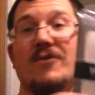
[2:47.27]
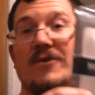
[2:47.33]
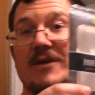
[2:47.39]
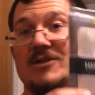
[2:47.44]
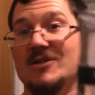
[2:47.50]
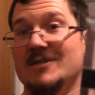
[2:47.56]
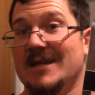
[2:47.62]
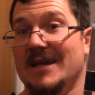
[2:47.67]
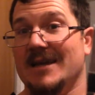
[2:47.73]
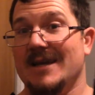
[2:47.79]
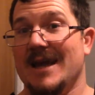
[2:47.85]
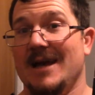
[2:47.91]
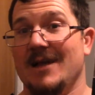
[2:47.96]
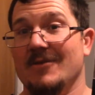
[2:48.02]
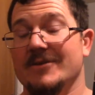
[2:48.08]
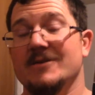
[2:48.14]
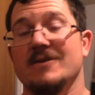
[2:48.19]
310
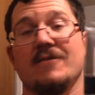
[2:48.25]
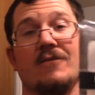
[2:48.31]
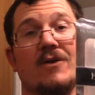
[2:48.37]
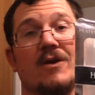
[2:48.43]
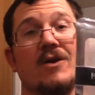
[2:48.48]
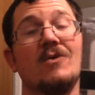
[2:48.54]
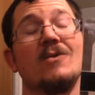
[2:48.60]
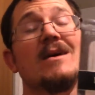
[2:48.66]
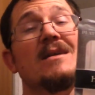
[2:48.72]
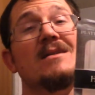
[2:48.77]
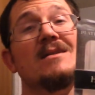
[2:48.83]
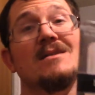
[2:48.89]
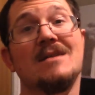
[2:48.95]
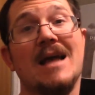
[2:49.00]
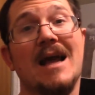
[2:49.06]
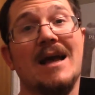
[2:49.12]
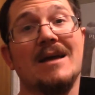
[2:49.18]
calories for a quick
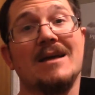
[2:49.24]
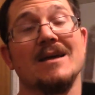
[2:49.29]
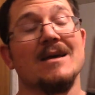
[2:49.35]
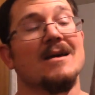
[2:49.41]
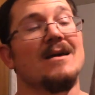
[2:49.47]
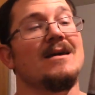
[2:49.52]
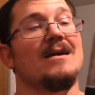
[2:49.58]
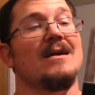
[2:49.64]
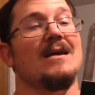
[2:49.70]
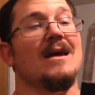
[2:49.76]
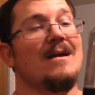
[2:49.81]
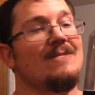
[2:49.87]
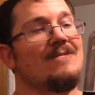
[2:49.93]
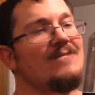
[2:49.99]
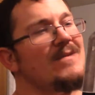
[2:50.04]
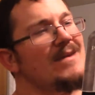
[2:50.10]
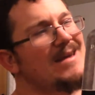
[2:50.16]
snack.
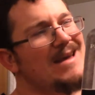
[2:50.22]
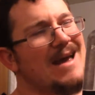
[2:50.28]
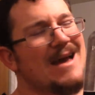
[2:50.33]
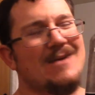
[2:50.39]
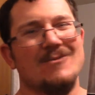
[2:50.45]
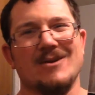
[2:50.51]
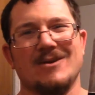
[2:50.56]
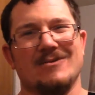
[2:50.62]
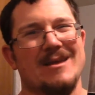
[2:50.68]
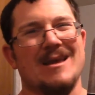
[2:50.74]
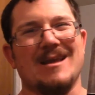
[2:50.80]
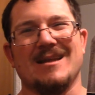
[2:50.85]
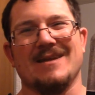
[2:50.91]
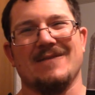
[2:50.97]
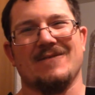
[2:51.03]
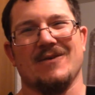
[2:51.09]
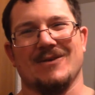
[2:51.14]
And I wouldn't
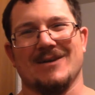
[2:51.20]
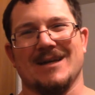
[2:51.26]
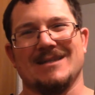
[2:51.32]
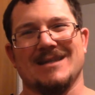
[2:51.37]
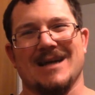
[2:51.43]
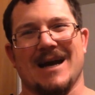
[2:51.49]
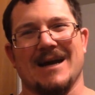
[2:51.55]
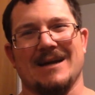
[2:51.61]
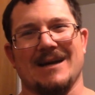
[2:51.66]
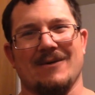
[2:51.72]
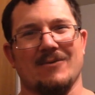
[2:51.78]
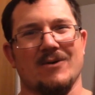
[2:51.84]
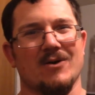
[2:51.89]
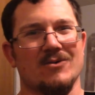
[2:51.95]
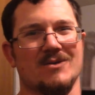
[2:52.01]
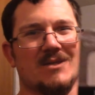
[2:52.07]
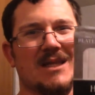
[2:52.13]
eat it if you're on a diet. I
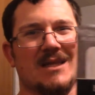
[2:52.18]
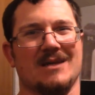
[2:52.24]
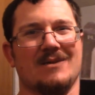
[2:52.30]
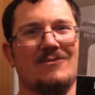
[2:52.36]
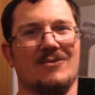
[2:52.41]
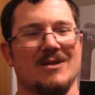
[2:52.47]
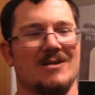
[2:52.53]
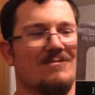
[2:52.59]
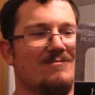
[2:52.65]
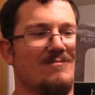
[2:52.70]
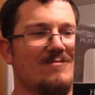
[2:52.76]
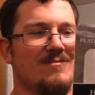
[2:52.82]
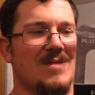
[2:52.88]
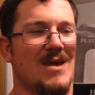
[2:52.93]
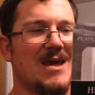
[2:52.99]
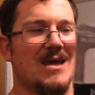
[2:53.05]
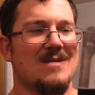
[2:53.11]
would go with something with
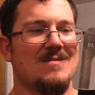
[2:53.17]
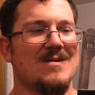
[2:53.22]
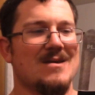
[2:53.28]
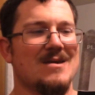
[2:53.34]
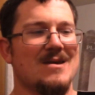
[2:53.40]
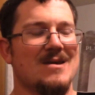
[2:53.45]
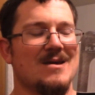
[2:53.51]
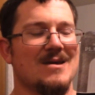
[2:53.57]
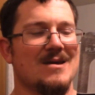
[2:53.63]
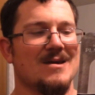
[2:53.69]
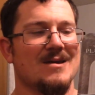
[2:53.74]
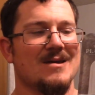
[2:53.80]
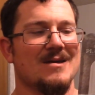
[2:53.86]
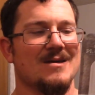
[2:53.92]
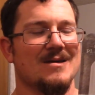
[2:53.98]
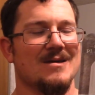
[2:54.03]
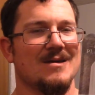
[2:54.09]
maybe
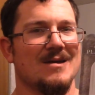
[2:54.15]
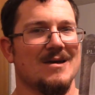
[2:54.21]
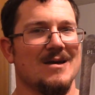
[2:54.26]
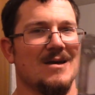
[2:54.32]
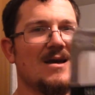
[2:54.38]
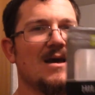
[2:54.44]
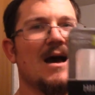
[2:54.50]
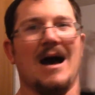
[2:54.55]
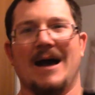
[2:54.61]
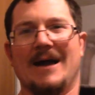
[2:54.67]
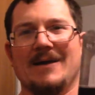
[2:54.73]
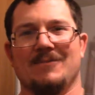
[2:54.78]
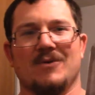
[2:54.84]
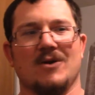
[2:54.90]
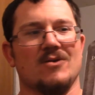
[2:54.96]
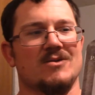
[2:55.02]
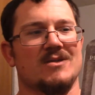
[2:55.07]

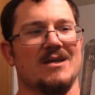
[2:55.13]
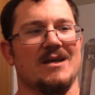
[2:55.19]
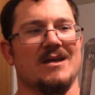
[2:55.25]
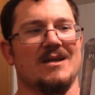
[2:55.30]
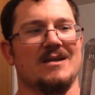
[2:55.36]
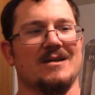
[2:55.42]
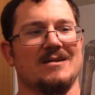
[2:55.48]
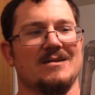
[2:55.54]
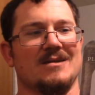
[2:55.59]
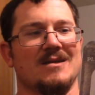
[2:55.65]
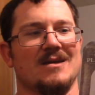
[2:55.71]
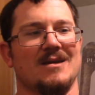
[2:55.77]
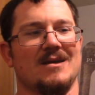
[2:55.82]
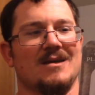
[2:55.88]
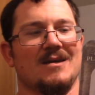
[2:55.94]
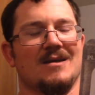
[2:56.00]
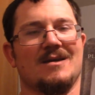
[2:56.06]
higher protein and
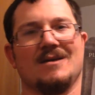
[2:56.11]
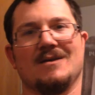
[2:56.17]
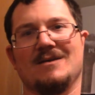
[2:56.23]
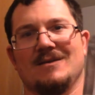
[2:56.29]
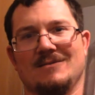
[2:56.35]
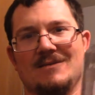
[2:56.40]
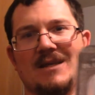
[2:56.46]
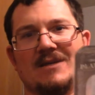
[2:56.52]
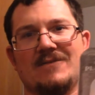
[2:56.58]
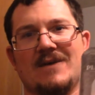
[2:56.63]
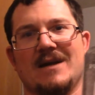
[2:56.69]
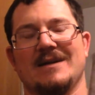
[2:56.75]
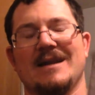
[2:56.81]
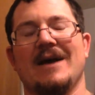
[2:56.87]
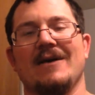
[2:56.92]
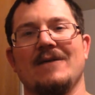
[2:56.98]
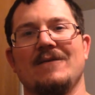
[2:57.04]
less
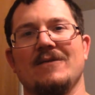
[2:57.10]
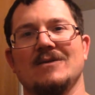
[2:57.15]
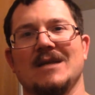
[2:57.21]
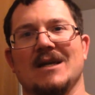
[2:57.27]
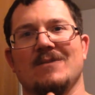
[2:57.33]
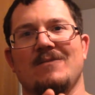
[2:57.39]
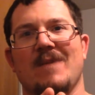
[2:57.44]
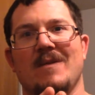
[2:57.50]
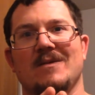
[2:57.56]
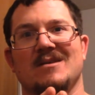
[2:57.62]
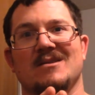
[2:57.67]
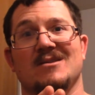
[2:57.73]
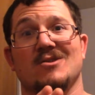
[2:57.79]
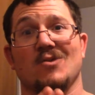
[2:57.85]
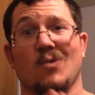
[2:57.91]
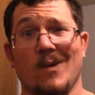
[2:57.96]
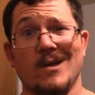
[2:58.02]
fat. Now, if it was like maybe
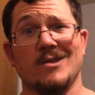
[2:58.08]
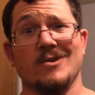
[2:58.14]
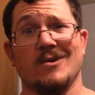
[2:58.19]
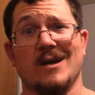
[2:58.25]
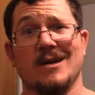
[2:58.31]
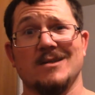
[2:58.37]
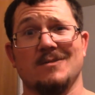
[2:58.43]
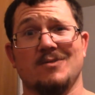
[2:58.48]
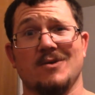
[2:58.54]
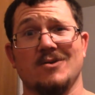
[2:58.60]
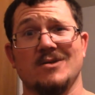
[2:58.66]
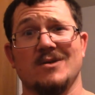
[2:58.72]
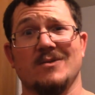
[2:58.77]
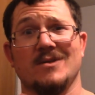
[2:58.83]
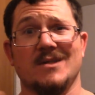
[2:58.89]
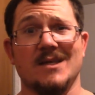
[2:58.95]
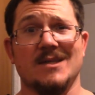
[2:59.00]
22 grams of
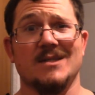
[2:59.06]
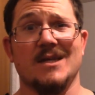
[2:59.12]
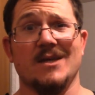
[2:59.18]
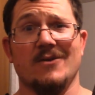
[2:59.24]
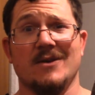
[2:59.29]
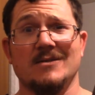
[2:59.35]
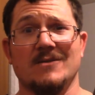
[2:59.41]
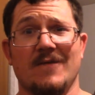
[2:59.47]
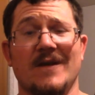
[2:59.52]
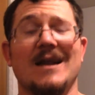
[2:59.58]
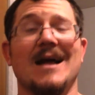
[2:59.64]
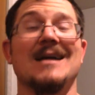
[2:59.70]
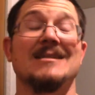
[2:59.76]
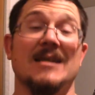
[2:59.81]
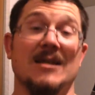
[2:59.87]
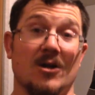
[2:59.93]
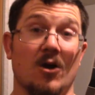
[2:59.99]
protein with 16 grams of fat,
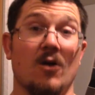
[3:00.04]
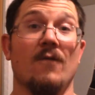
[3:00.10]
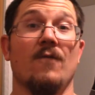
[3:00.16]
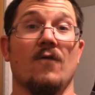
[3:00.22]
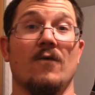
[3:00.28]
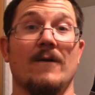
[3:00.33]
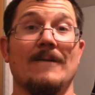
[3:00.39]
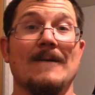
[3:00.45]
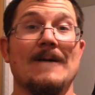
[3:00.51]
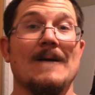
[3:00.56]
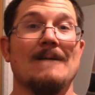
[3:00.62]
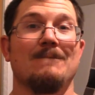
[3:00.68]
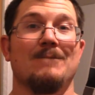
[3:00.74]
I'd say go for it.